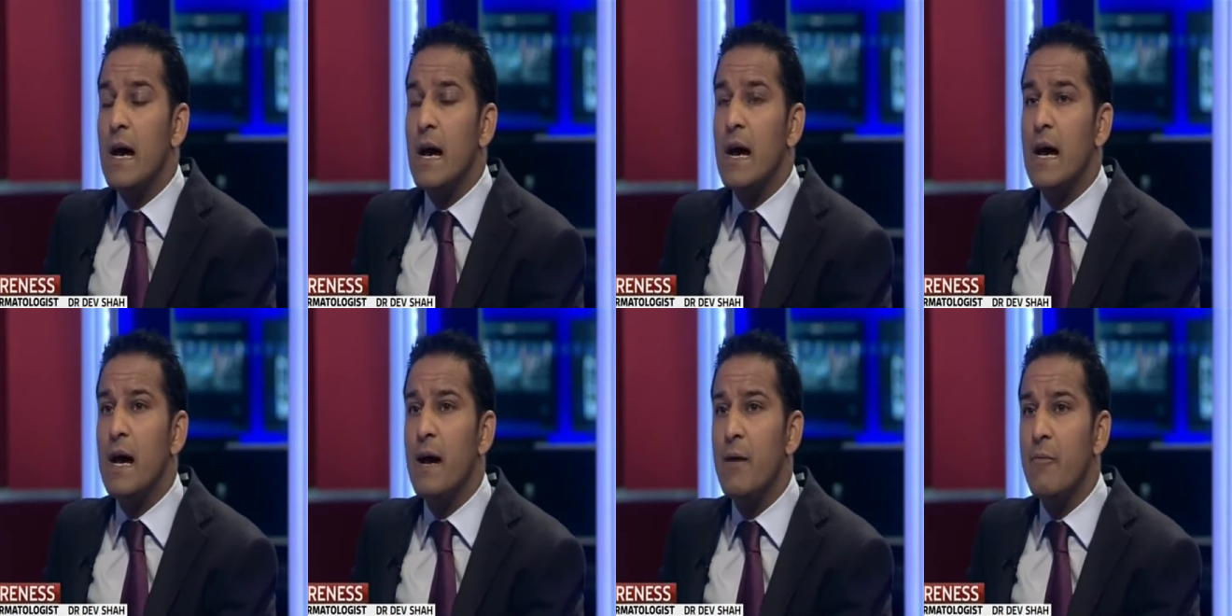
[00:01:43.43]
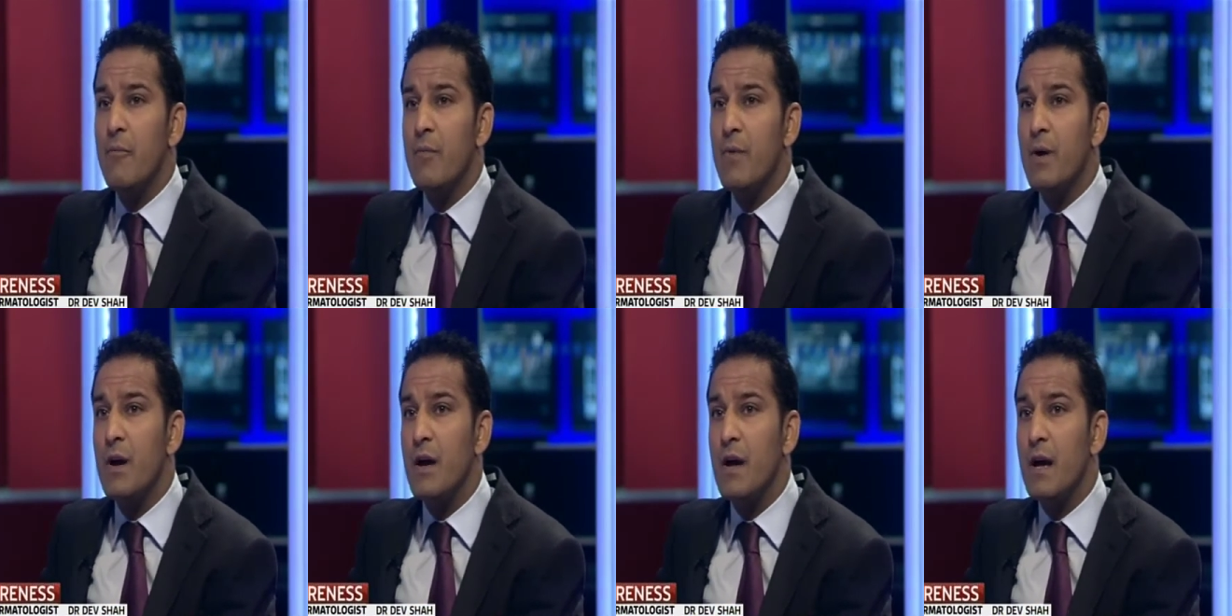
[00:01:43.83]

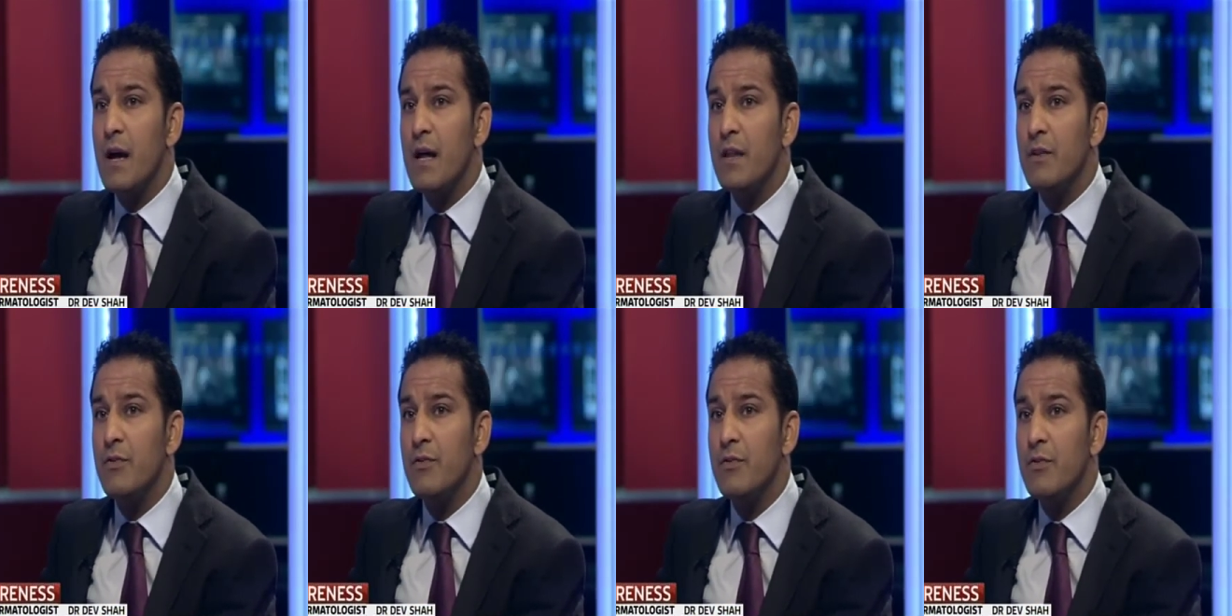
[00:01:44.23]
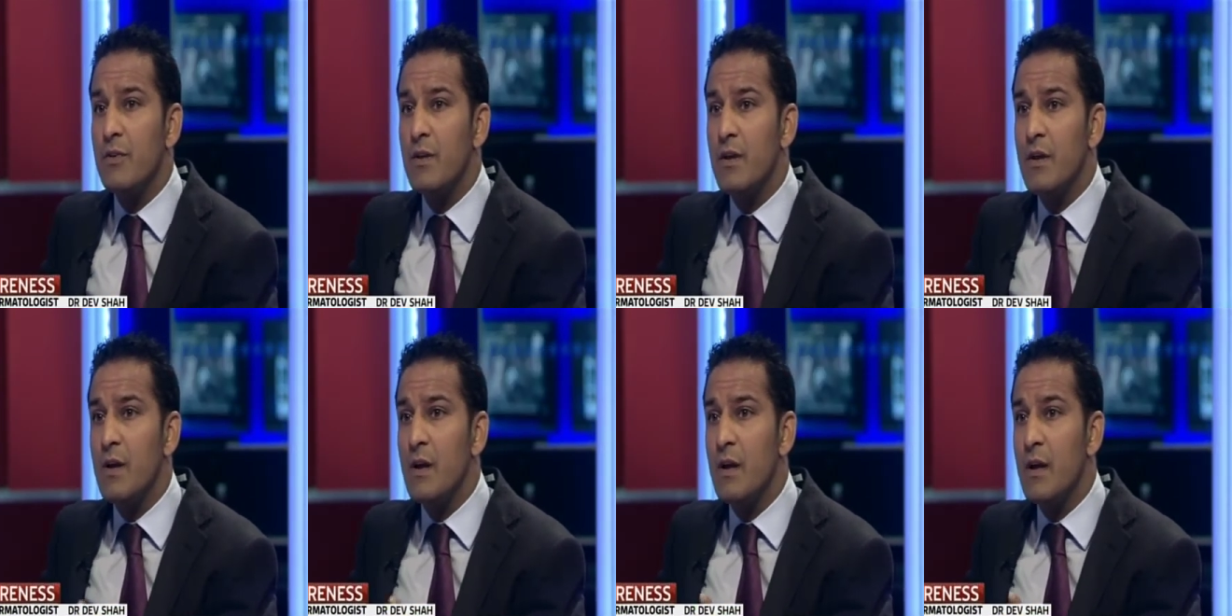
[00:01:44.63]
and
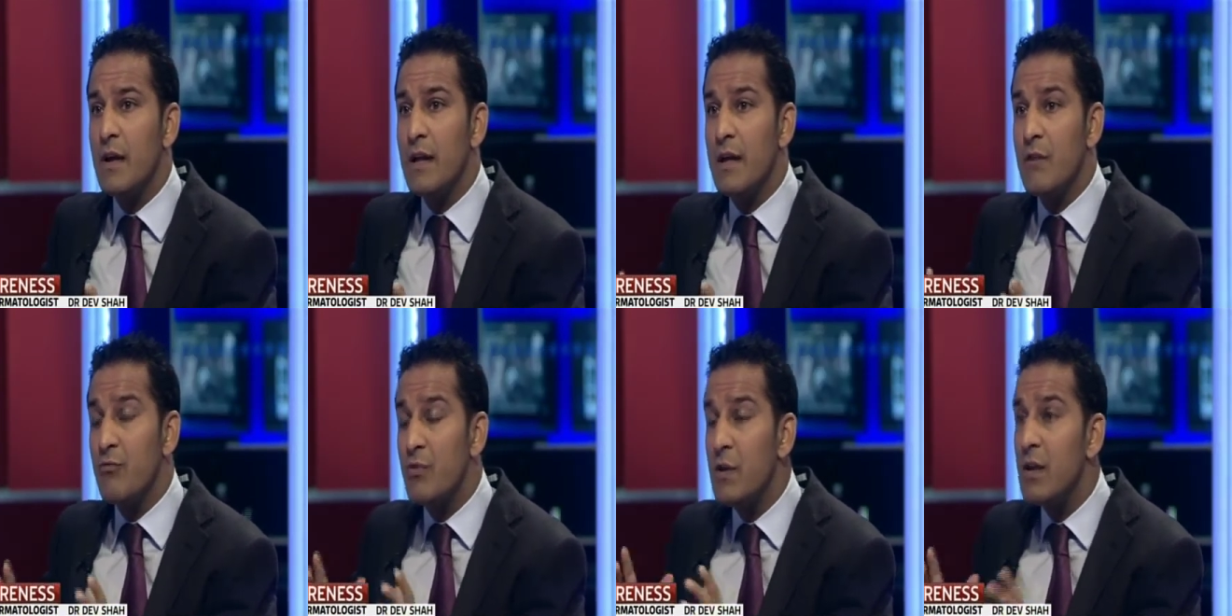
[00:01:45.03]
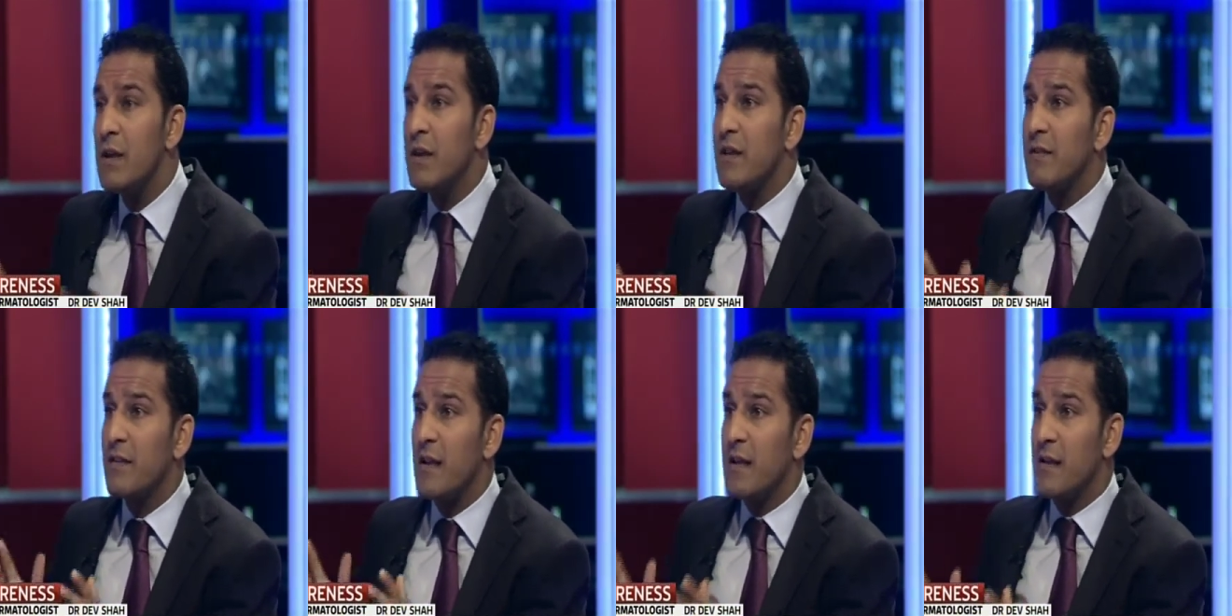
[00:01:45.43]

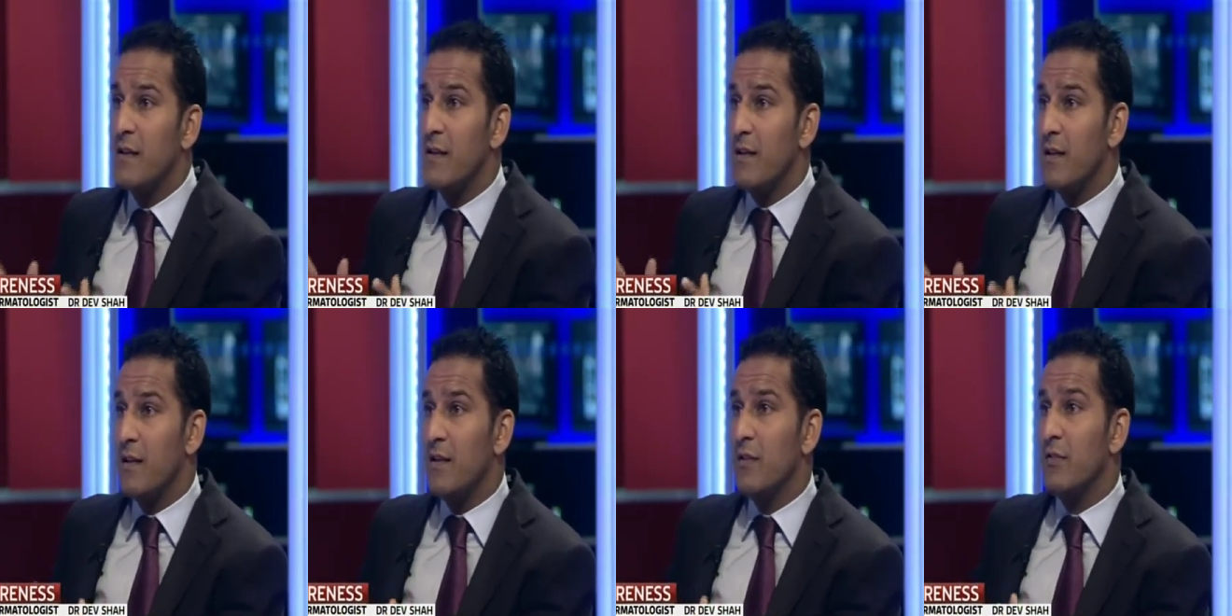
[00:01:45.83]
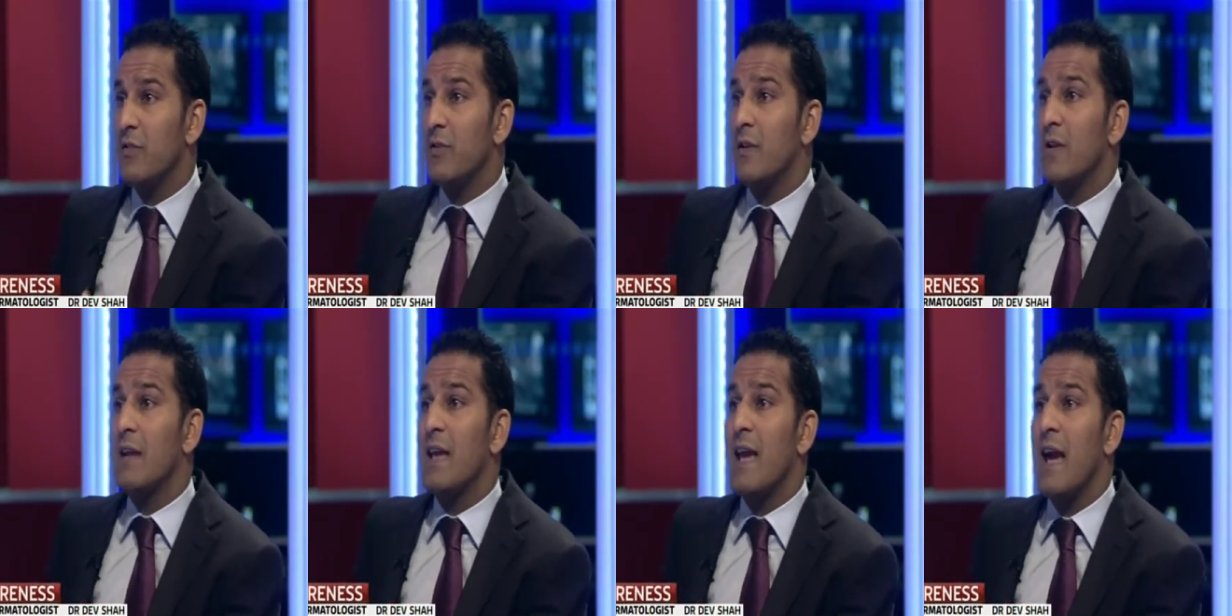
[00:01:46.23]
really taking
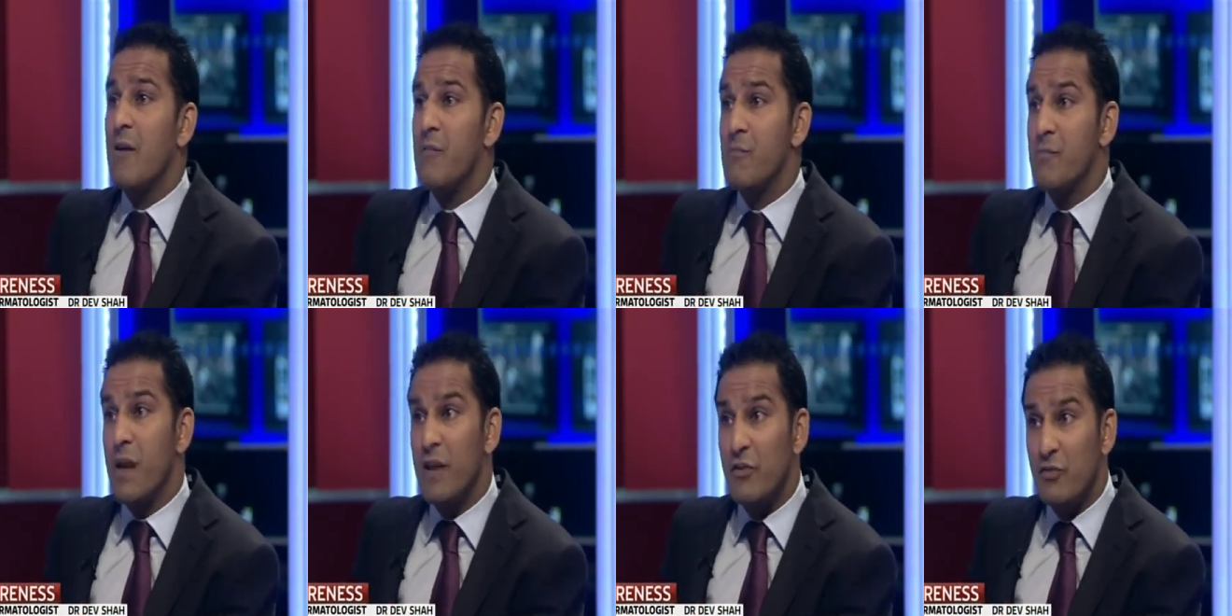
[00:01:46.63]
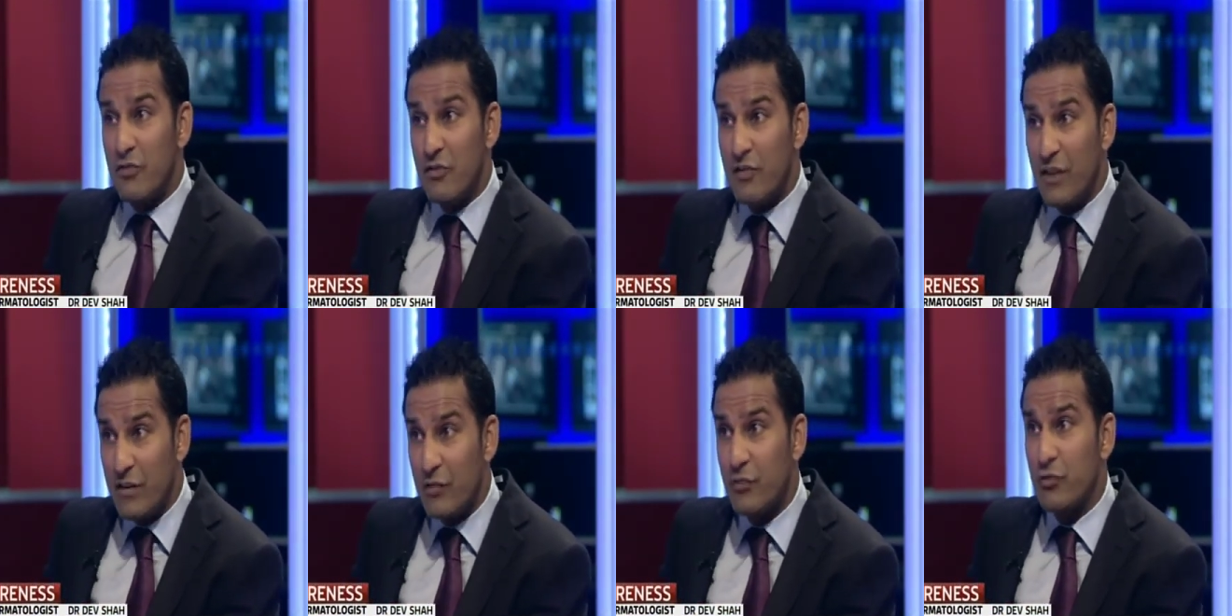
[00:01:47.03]
into account
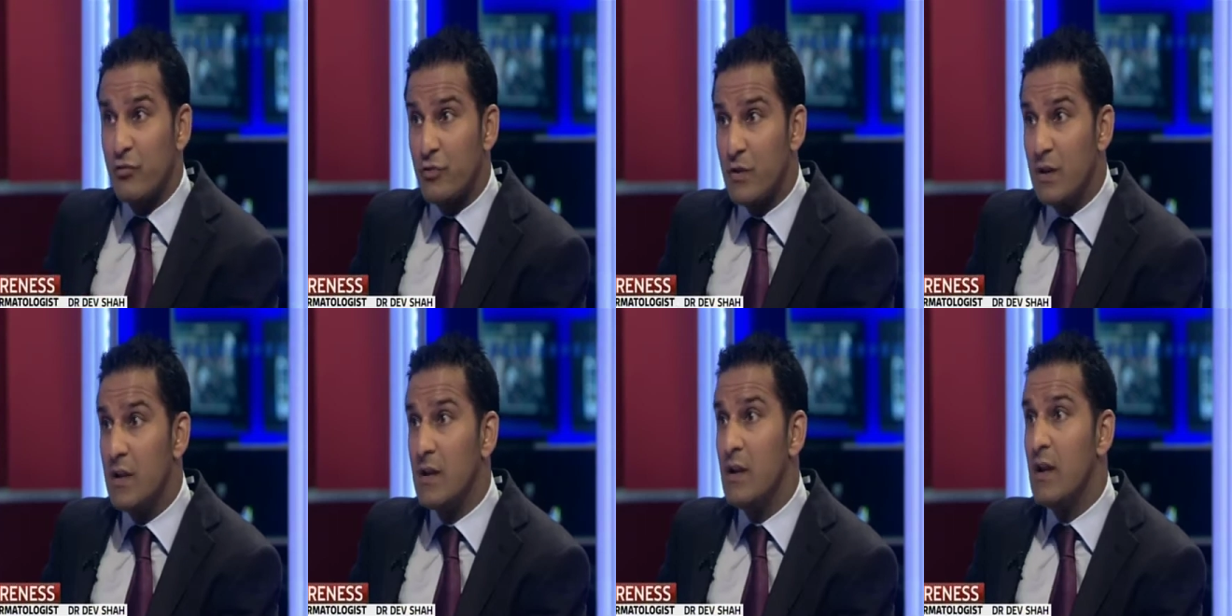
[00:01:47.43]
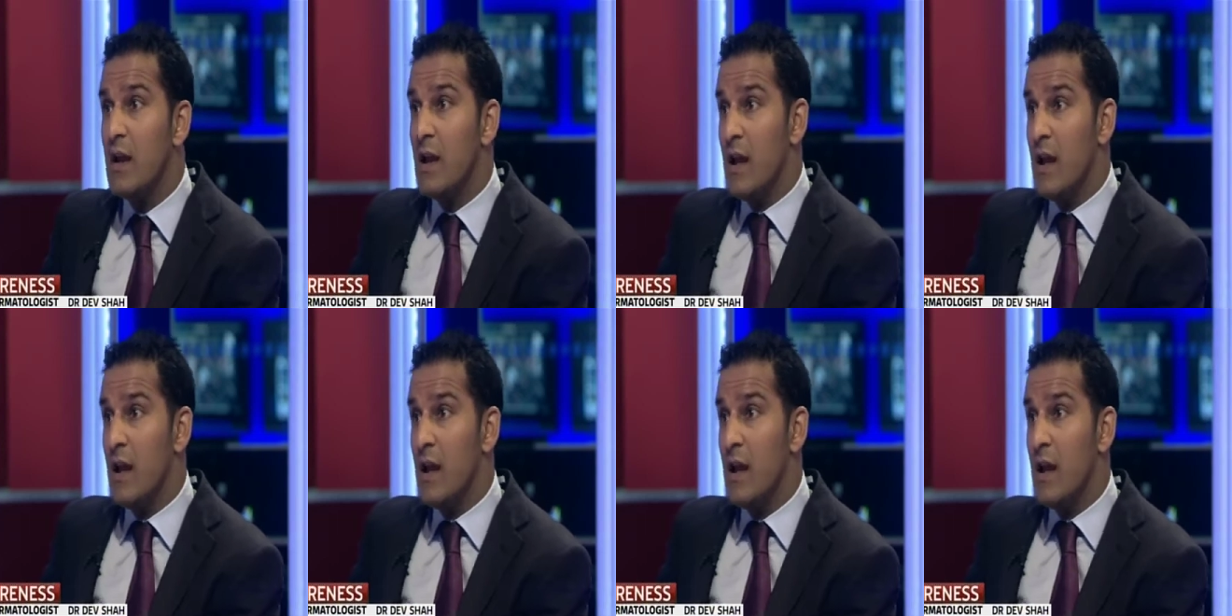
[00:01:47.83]
patients' history